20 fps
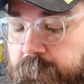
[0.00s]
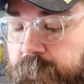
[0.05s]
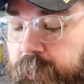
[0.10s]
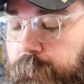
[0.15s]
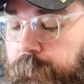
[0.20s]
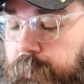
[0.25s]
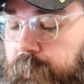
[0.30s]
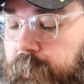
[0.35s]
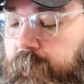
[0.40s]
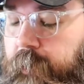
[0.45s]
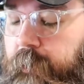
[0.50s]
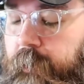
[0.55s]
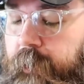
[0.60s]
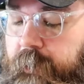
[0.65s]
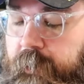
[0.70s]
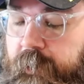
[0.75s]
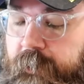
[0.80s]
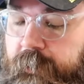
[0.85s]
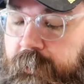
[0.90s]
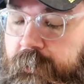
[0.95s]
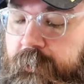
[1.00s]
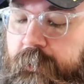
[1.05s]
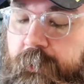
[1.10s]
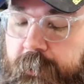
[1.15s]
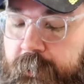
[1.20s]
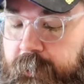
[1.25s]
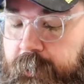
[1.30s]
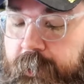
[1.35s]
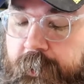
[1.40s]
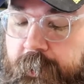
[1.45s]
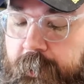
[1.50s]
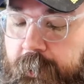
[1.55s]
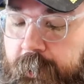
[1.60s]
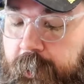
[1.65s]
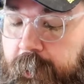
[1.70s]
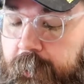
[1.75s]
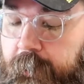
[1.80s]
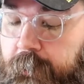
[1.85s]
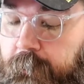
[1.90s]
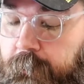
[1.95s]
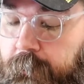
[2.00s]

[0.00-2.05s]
chip in there and then just start digging at it.